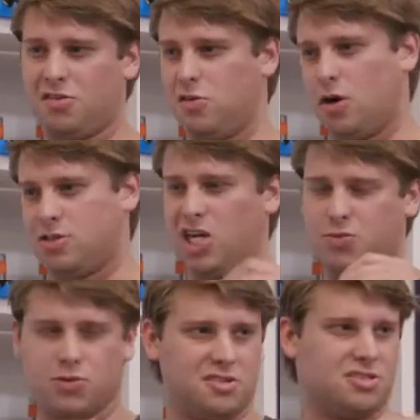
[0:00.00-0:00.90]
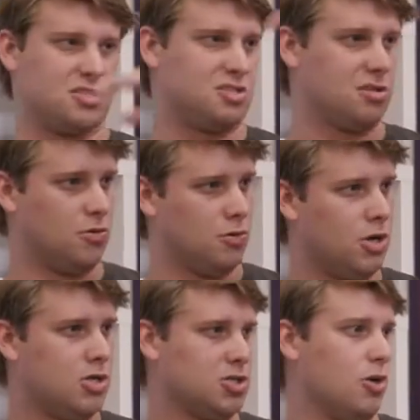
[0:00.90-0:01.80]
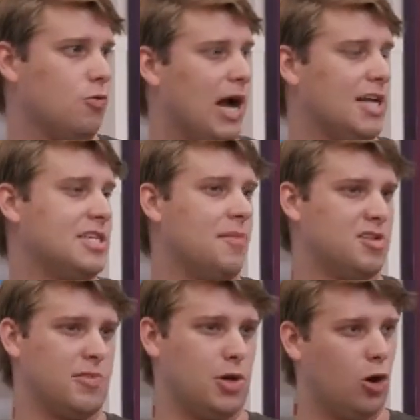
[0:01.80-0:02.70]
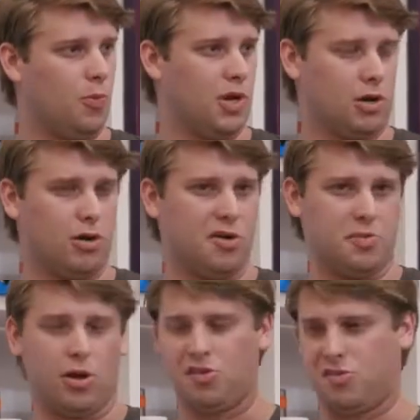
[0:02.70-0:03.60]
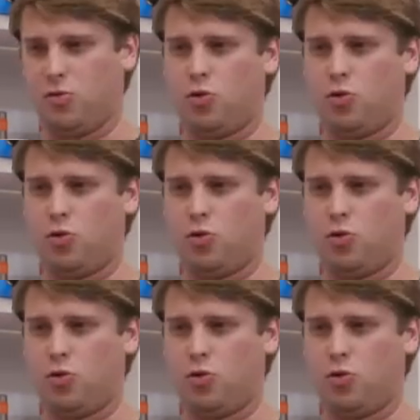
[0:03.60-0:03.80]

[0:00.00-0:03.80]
So our dashboard doesn't just show Radtabs that have been opened and closed, but also